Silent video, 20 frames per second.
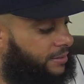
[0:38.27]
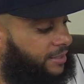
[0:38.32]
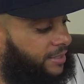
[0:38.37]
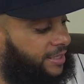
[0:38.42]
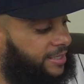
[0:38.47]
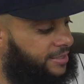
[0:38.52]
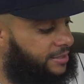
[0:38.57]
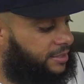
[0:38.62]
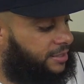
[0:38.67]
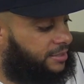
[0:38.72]

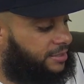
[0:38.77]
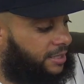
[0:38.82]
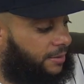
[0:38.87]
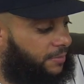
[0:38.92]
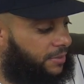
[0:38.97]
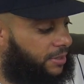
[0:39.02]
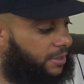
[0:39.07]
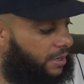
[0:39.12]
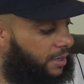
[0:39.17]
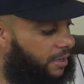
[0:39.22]
these are
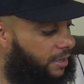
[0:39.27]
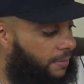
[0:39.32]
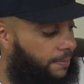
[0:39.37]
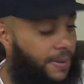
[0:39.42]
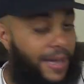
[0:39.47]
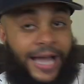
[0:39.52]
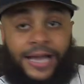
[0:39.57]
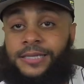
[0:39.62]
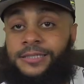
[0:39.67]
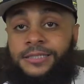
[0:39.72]
some of the
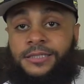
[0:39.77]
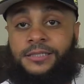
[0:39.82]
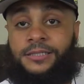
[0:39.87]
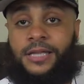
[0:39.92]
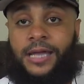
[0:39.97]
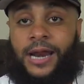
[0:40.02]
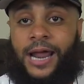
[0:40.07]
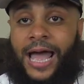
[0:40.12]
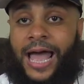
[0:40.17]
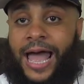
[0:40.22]
packages
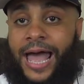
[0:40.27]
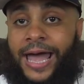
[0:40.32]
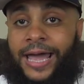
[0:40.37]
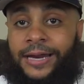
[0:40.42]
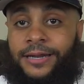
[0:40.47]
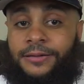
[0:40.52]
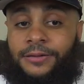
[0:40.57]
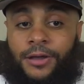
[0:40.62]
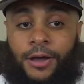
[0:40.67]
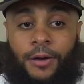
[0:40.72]
that I
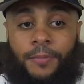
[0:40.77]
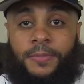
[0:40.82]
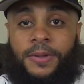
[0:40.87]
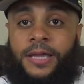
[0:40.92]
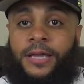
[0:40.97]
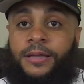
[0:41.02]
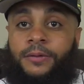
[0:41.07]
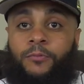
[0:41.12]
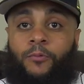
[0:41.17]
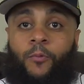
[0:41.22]
had come
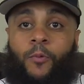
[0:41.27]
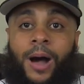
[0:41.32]
in